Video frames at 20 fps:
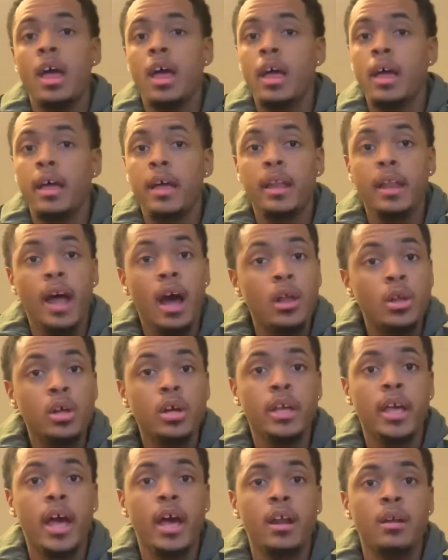And now
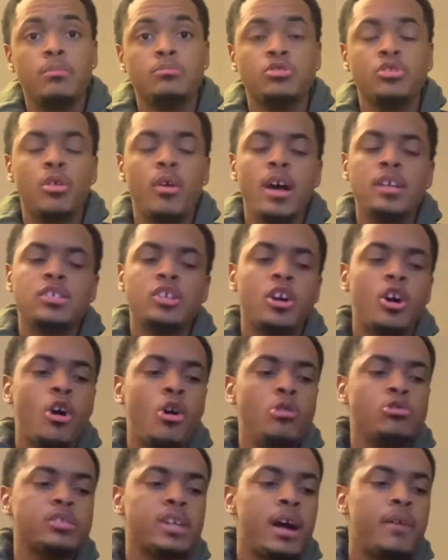look at him. So as a
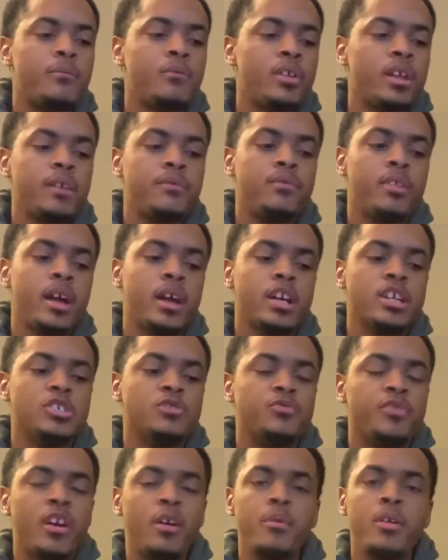coach, I really feel like it's
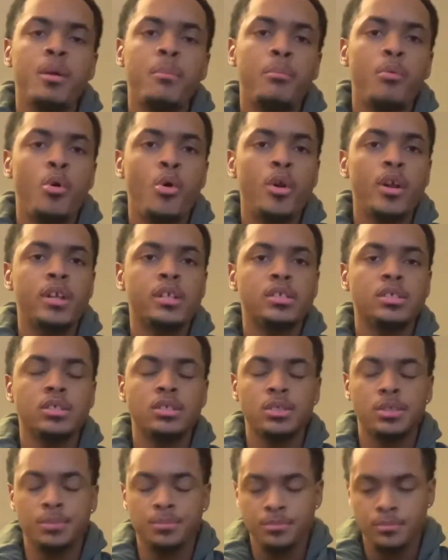very important
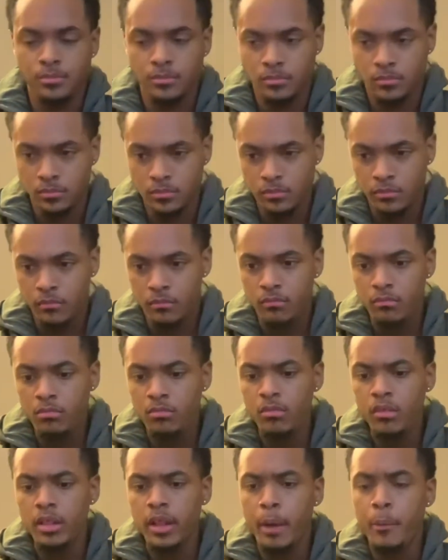to,
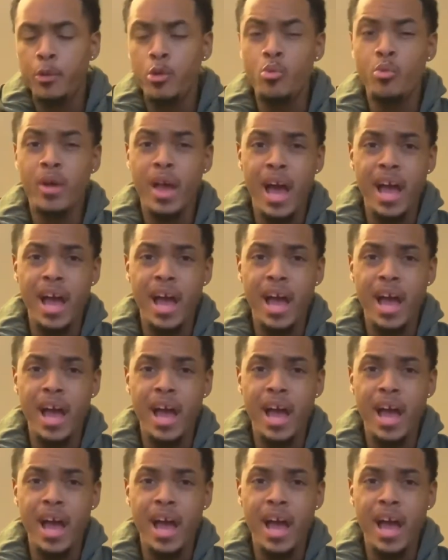when you got